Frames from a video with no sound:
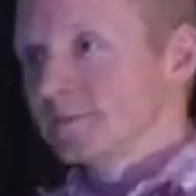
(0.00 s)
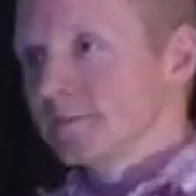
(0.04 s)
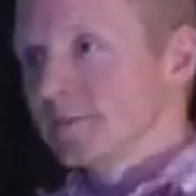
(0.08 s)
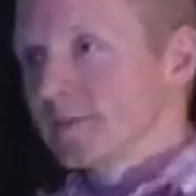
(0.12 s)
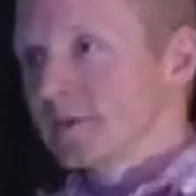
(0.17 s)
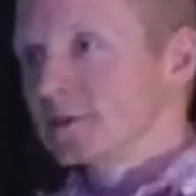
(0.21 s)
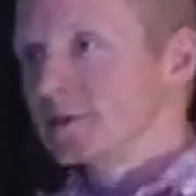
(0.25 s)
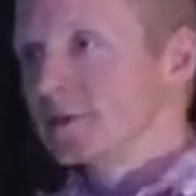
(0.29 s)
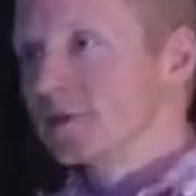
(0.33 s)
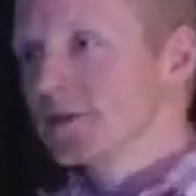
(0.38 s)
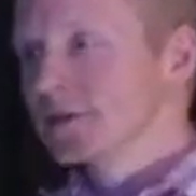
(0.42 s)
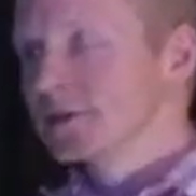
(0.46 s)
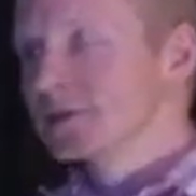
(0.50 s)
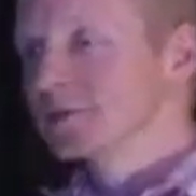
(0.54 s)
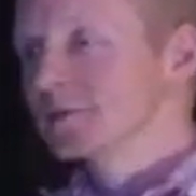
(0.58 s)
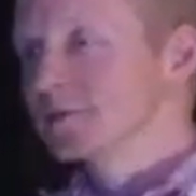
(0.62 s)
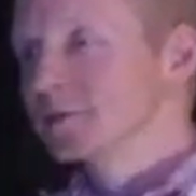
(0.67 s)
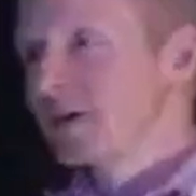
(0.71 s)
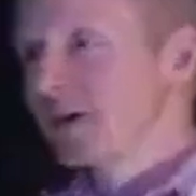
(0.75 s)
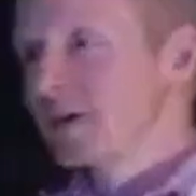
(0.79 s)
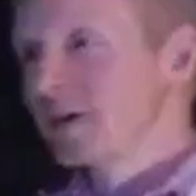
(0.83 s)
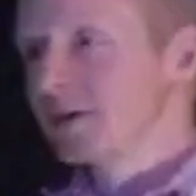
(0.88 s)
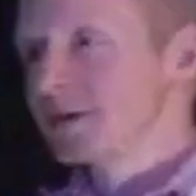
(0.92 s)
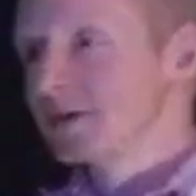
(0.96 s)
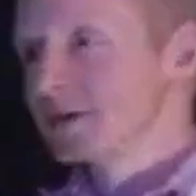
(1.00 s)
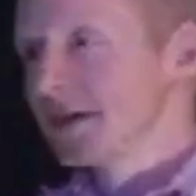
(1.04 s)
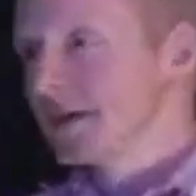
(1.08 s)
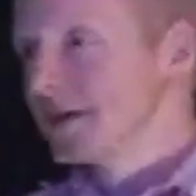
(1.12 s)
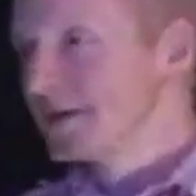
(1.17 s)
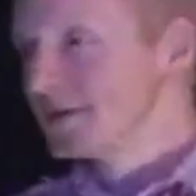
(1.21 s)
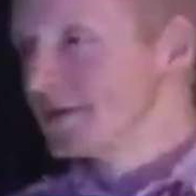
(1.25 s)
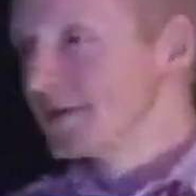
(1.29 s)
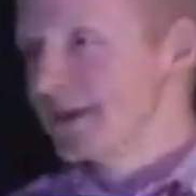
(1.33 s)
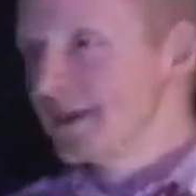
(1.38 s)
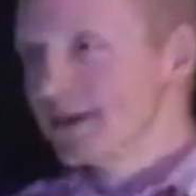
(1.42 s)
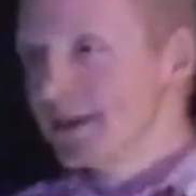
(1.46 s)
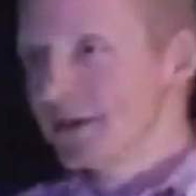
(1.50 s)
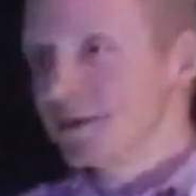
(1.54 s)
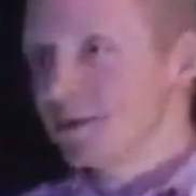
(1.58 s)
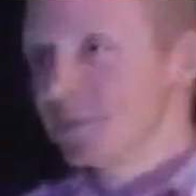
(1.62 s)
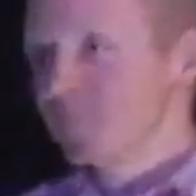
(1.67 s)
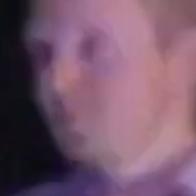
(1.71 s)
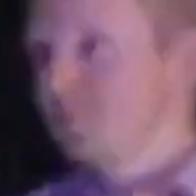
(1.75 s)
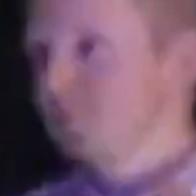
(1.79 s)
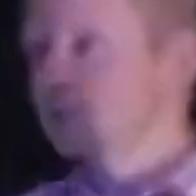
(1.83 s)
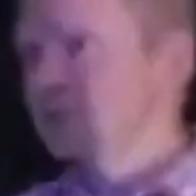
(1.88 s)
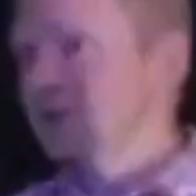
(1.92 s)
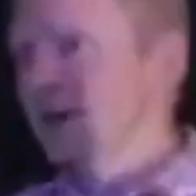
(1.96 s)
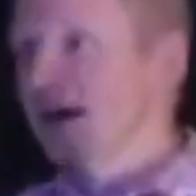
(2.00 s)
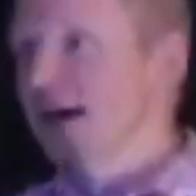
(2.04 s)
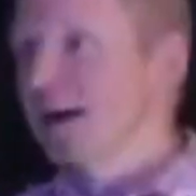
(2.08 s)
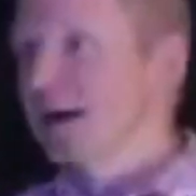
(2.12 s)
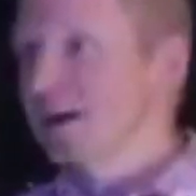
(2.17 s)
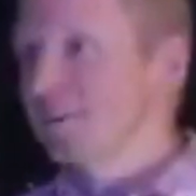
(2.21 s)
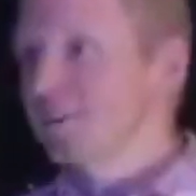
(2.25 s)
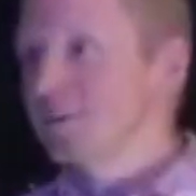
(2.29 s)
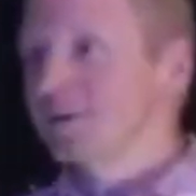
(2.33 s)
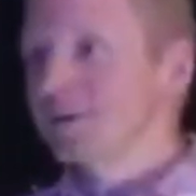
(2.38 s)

So this Valentine's Day time,